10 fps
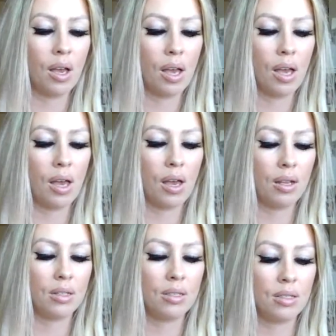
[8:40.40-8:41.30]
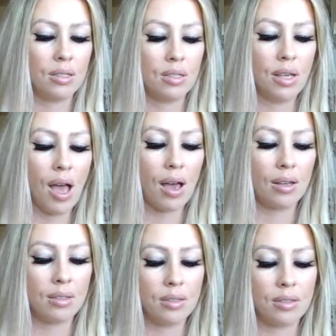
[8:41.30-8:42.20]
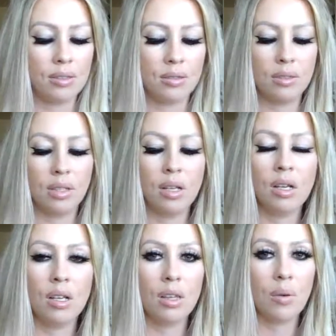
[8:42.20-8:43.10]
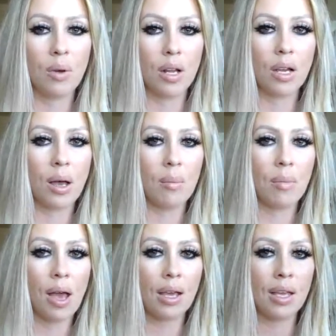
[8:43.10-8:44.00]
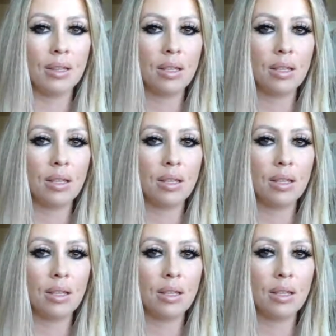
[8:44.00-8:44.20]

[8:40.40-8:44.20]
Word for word: And yeah, they want to come back in.